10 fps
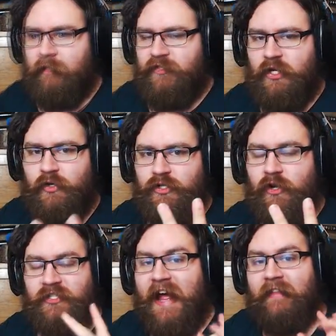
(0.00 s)
2
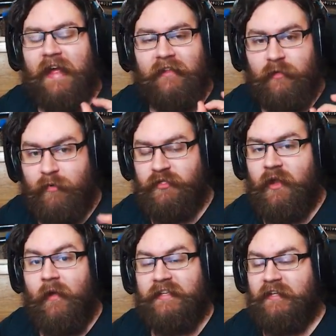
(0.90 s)
shots, and the
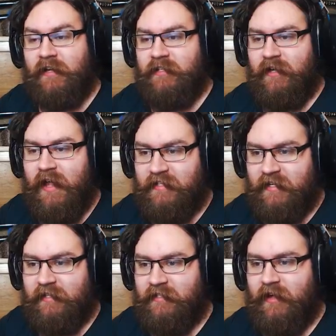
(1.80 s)
Bodeo
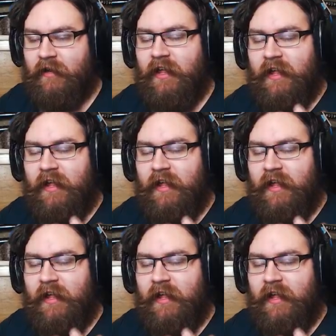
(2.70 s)
1889,